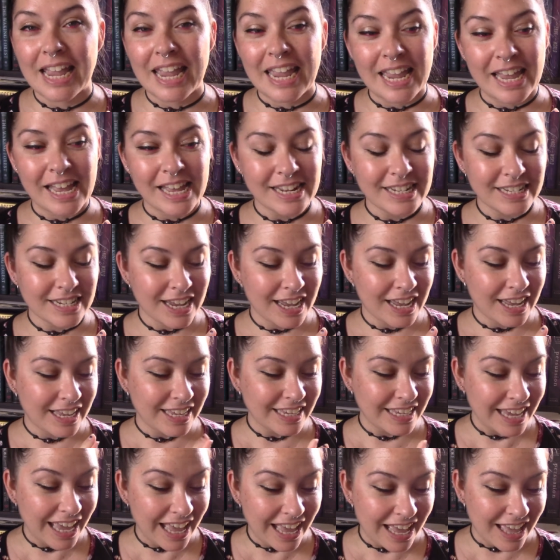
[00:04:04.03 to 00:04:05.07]
And uh,
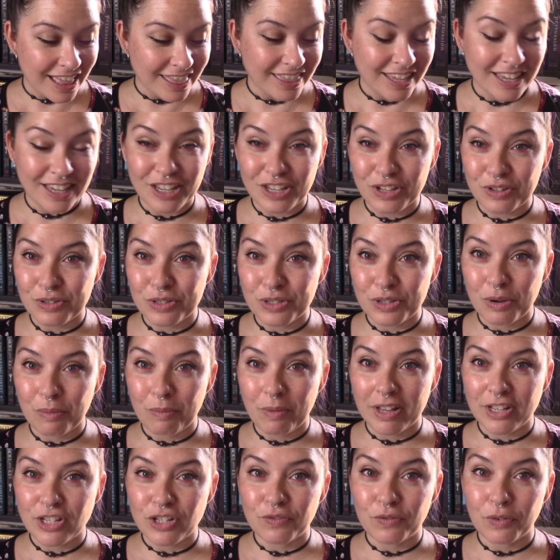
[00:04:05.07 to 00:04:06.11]
yeah, thank you so
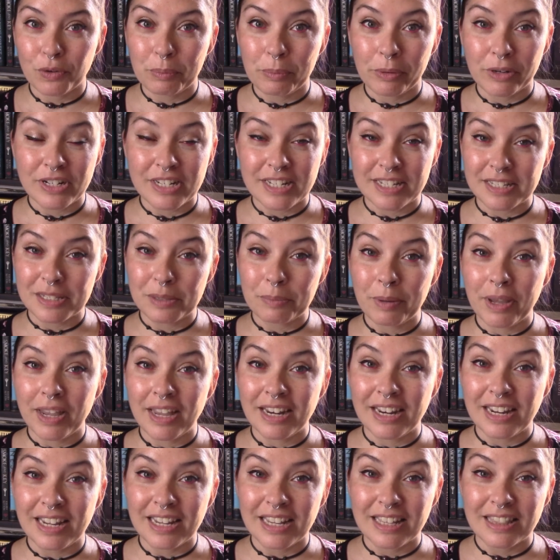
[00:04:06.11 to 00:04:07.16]
much for
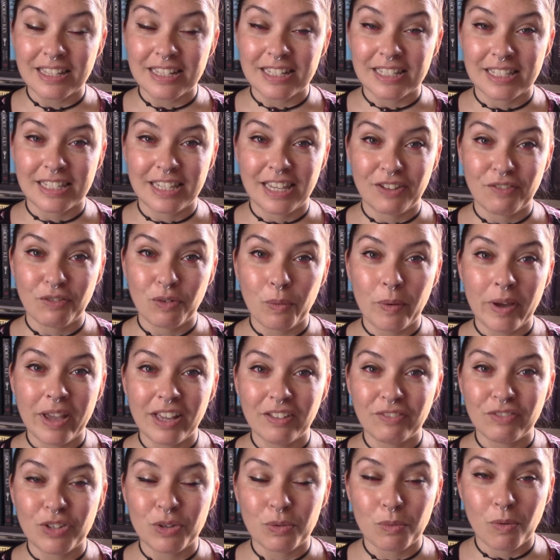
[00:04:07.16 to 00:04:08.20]
participating in this giveaway
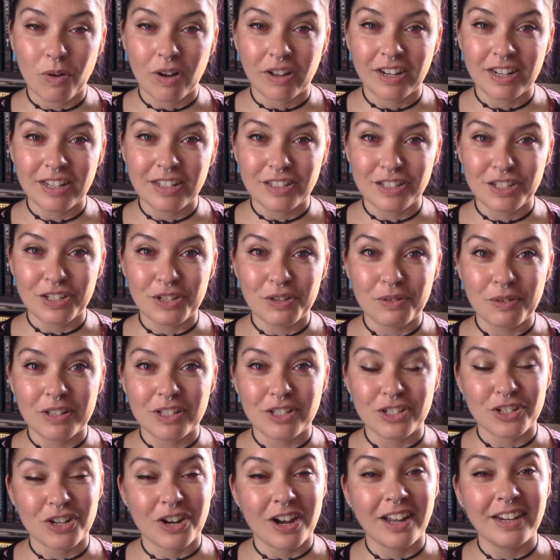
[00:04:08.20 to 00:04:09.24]
if you wanted to.
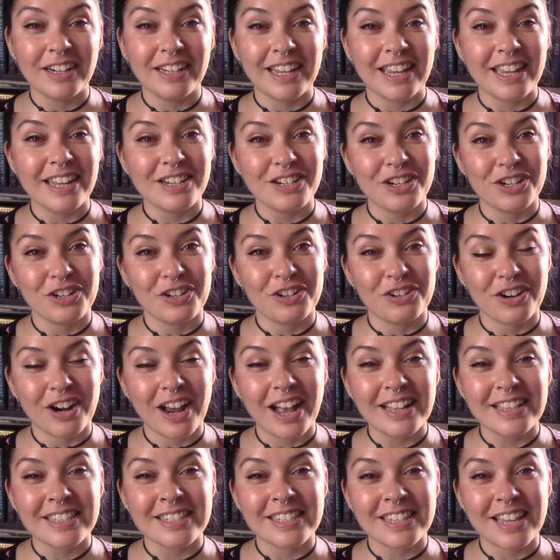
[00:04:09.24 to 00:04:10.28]
And John, again,
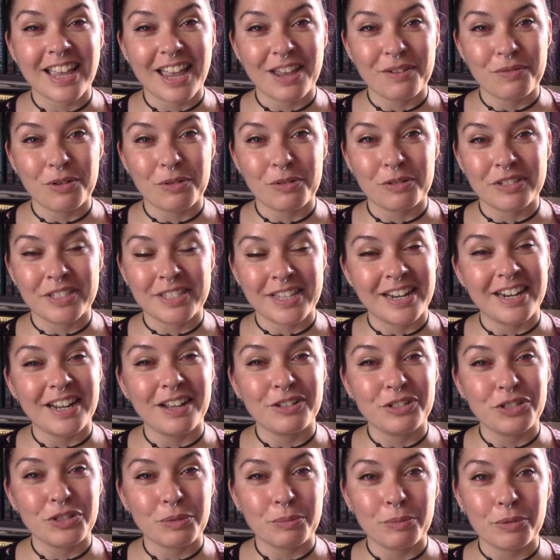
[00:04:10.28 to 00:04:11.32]
congrats. I will send
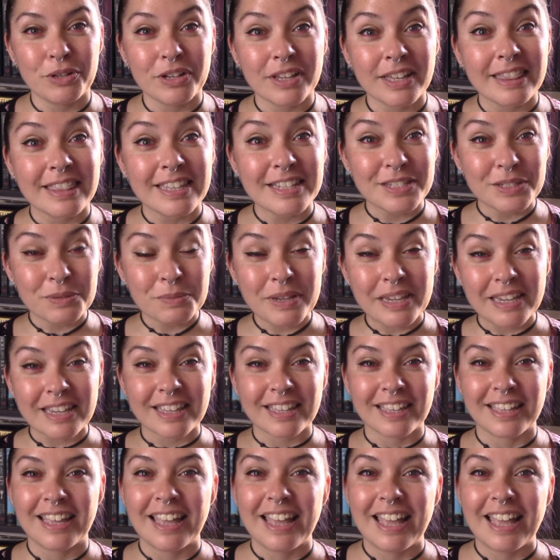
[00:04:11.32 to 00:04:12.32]
out your book this week.